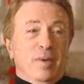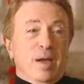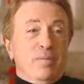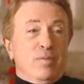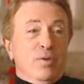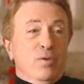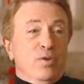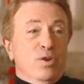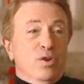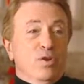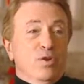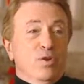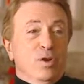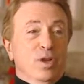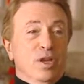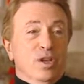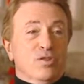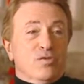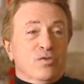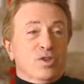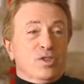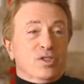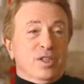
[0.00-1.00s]
there might be renewed
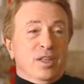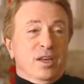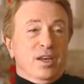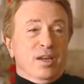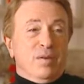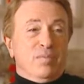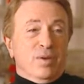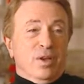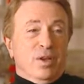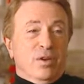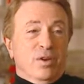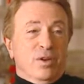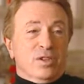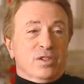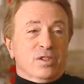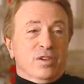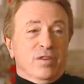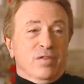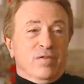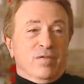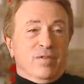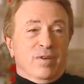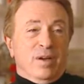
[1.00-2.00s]
interest in it
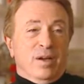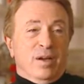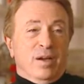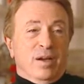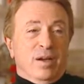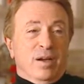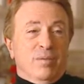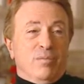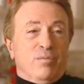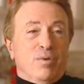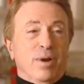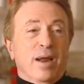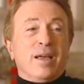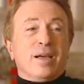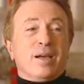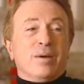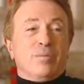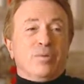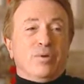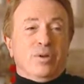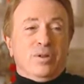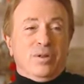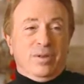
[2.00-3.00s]
because of
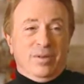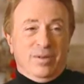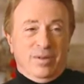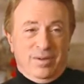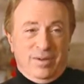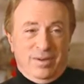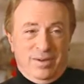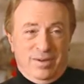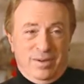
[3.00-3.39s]
Unbreakable,